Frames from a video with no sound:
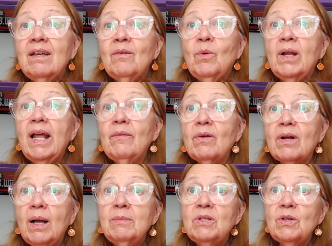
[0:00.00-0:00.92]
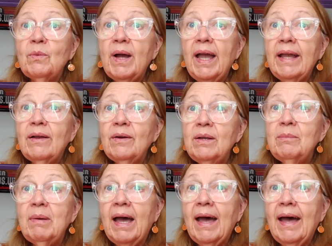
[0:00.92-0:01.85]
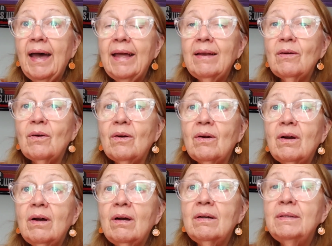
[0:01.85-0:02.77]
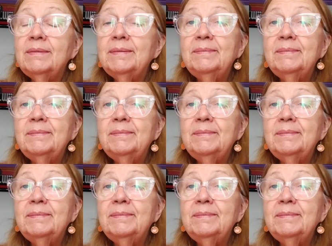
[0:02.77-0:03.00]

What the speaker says: whatever comes your way, good, bad, or